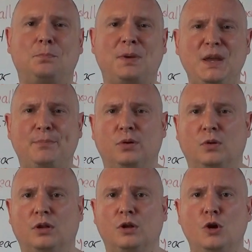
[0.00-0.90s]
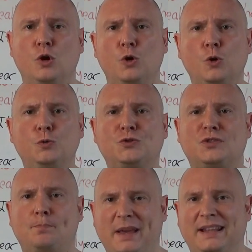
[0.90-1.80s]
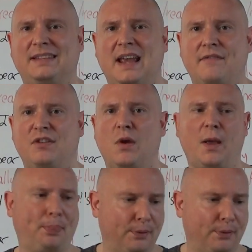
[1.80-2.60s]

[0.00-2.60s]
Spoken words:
people who spit everywhere.